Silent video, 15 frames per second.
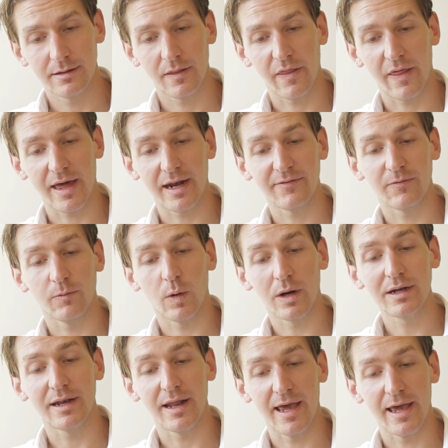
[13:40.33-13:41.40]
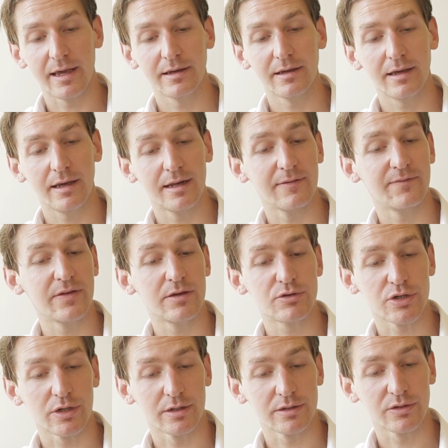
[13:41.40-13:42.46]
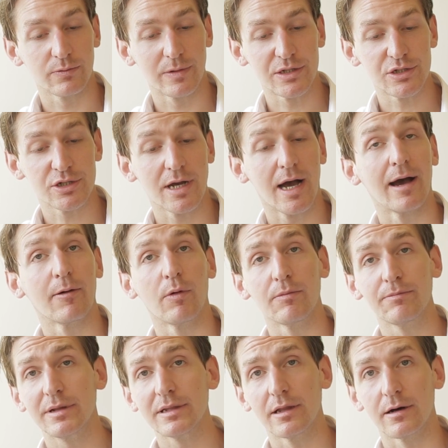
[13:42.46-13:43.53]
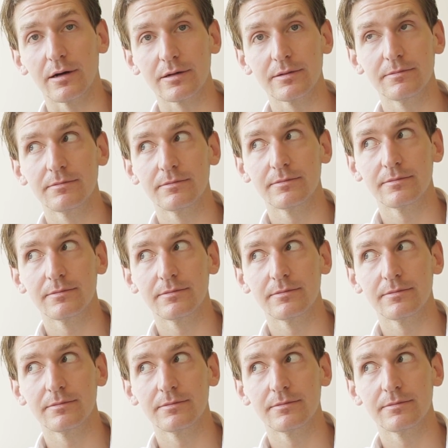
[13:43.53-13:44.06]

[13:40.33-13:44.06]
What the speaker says: that if one day, in a future to which I won't belong,